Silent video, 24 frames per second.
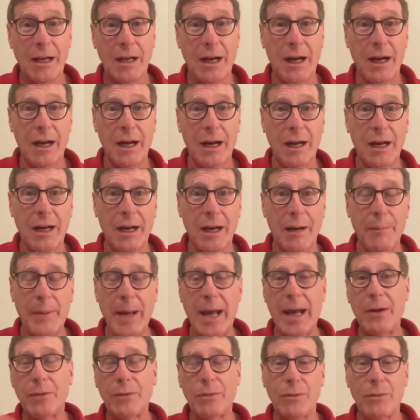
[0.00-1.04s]

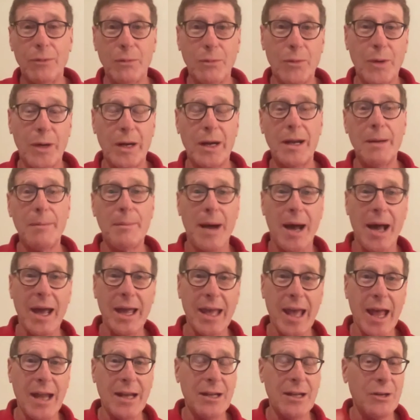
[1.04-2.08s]
about where am
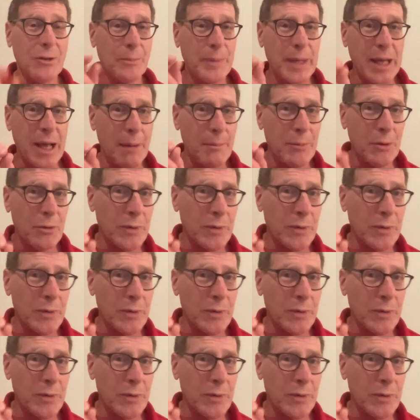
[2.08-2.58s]
I? And it'll become a